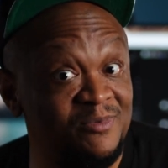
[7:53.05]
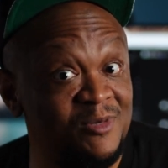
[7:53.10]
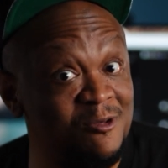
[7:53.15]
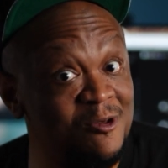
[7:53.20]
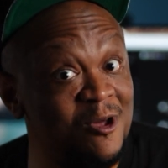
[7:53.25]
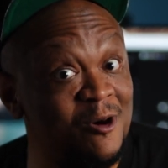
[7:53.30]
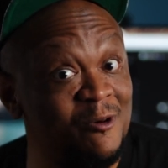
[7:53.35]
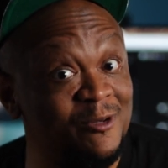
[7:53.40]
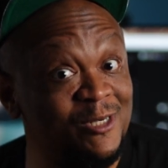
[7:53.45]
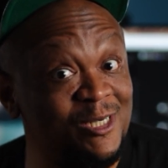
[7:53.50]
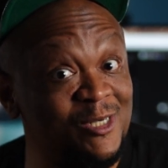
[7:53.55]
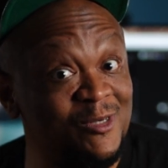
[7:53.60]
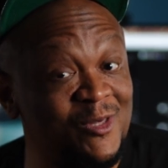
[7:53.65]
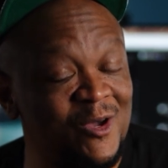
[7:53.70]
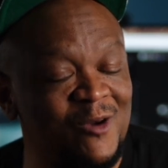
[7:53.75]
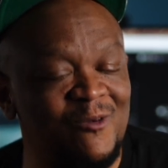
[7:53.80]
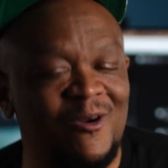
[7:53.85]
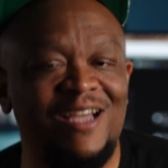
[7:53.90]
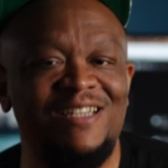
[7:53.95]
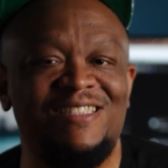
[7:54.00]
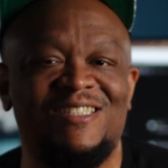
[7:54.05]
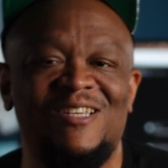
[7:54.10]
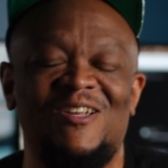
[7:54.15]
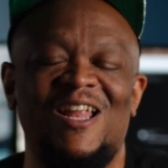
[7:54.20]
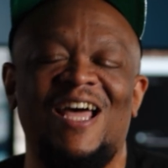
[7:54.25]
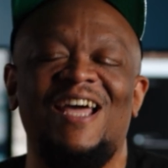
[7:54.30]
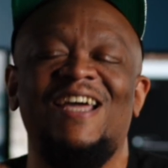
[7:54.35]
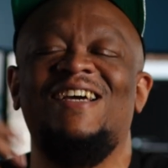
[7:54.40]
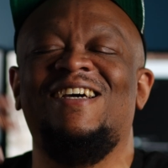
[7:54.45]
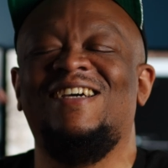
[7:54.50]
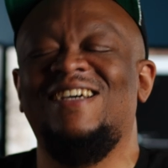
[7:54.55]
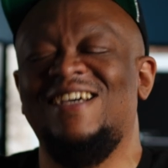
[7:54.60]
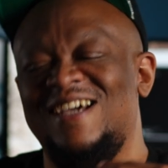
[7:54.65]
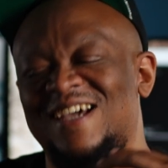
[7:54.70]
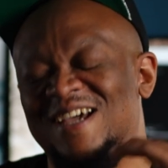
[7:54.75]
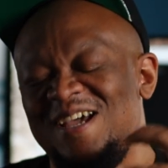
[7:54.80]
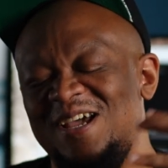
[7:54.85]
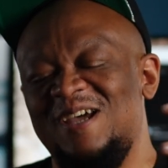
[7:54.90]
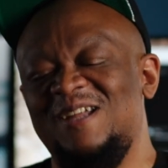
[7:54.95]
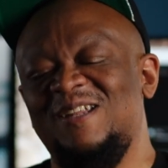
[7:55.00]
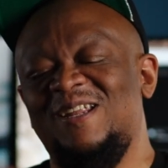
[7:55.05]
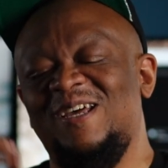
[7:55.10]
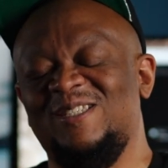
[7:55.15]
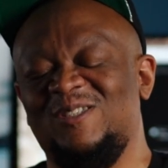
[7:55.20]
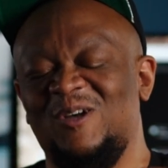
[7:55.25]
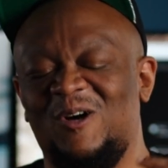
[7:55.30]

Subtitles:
You know what you do, right? So there's